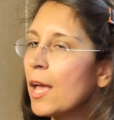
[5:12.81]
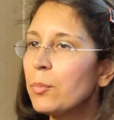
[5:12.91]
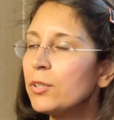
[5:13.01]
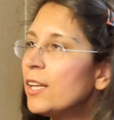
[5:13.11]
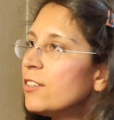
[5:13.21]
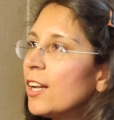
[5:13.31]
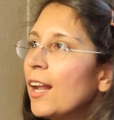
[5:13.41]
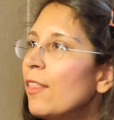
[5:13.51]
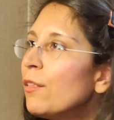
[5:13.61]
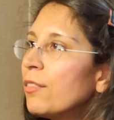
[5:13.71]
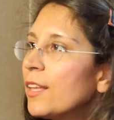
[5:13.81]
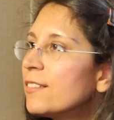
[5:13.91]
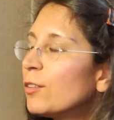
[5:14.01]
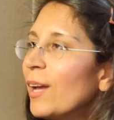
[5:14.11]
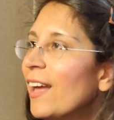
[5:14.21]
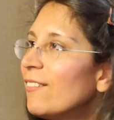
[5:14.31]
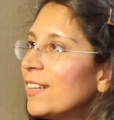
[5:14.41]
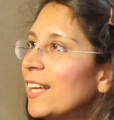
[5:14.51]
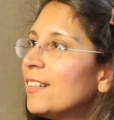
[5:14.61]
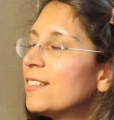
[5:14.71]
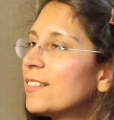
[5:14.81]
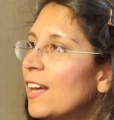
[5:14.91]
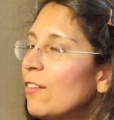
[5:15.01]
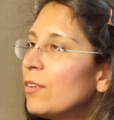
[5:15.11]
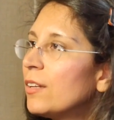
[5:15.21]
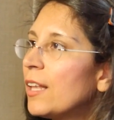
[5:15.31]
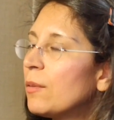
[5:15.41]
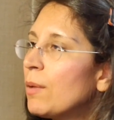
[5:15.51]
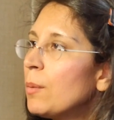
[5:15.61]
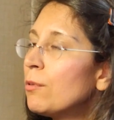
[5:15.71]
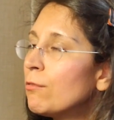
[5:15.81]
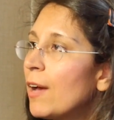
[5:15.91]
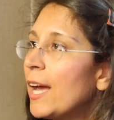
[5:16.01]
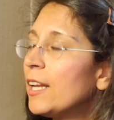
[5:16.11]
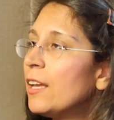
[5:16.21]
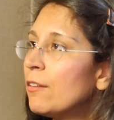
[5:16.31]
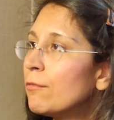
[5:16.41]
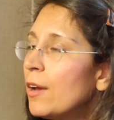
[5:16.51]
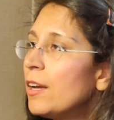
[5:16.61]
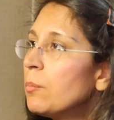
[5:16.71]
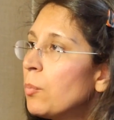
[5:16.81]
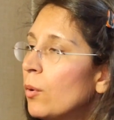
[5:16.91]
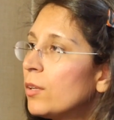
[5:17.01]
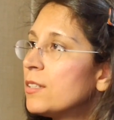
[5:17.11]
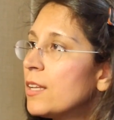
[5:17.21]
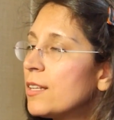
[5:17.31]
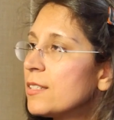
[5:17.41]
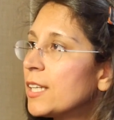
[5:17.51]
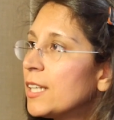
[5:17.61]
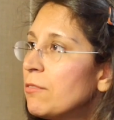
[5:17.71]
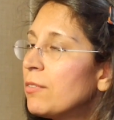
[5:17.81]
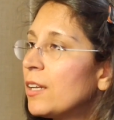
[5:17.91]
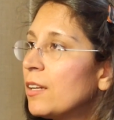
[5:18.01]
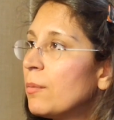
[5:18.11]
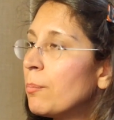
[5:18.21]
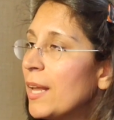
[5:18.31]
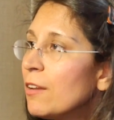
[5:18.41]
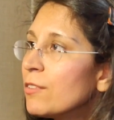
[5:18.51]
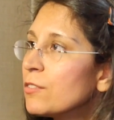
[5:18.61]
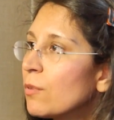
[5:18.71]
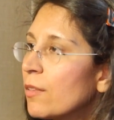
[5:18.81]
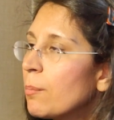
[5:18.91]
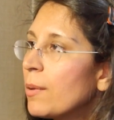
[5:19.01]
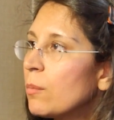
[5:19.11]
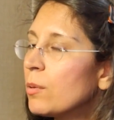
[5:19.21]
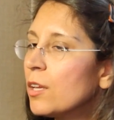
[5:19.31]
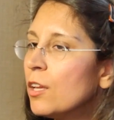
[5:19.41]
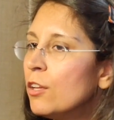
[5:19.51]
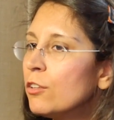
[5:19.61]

and potentially other things that we haven't yet discovered that may provide very important and significant benefits for that baby.